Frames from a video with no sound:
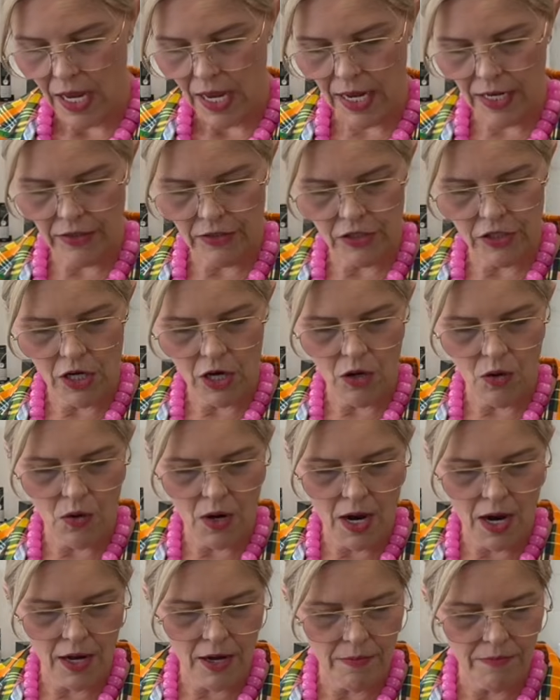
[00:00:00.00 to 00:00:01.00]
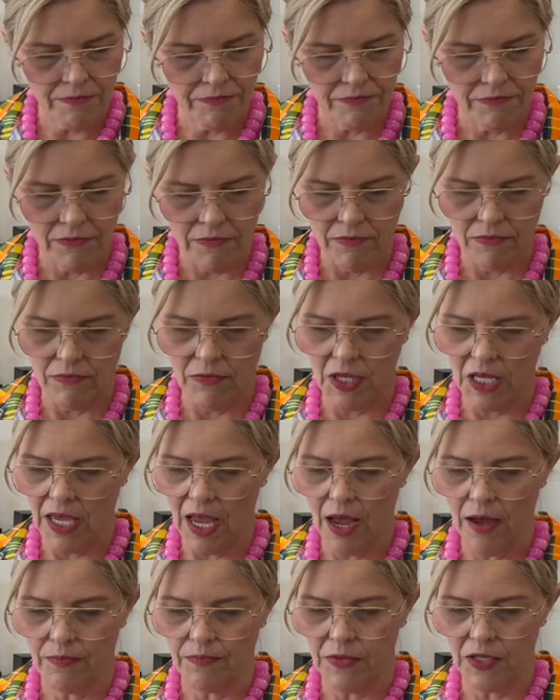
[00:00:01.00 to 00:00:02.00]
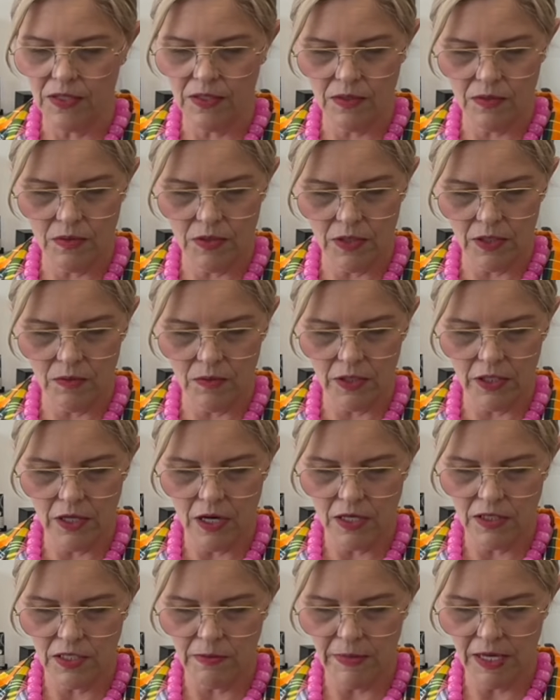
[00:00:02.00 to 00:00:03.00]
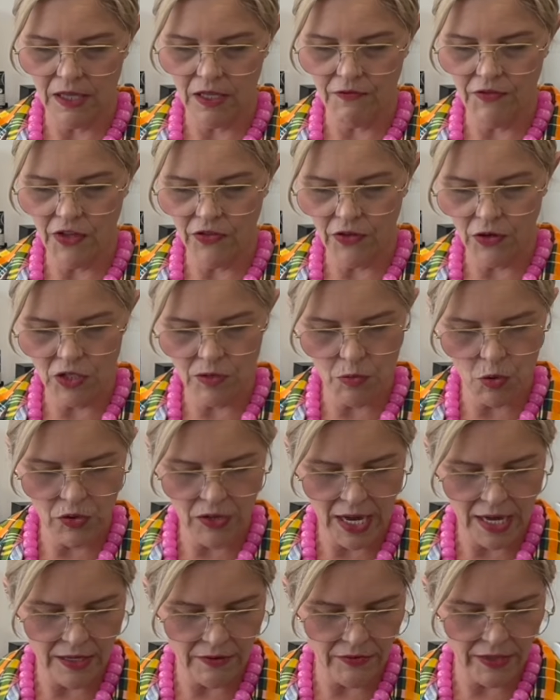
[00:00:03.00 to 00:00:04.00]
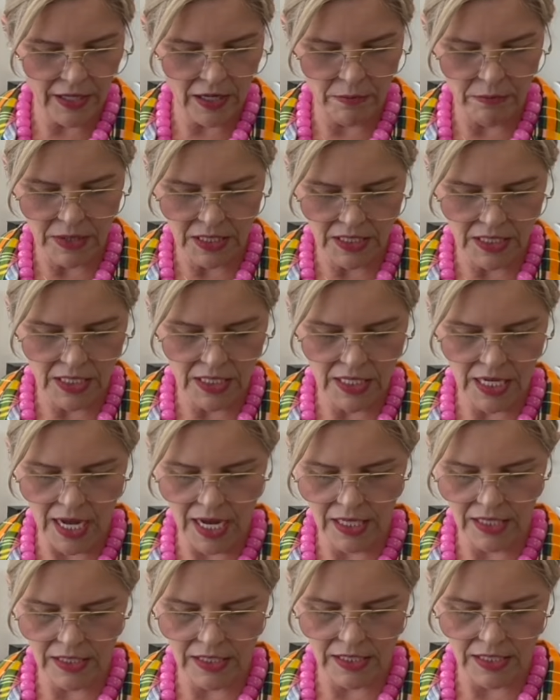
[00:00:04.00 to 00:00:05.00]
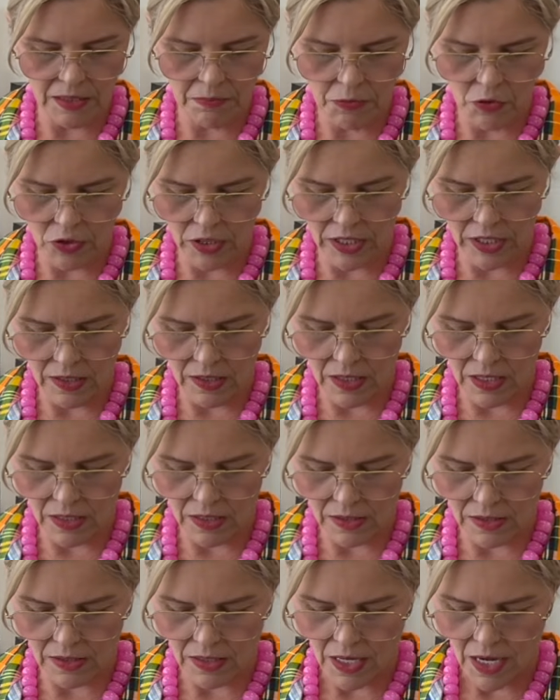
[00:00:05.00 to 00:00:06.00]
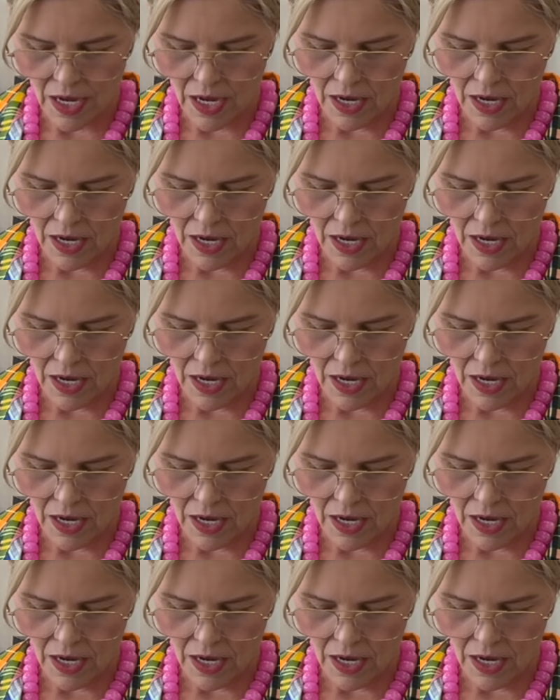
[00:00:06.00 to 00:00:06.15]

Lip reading: And so, yeah, this is really, really awesome. I love that there's both kind of like a minty and a deep green in this.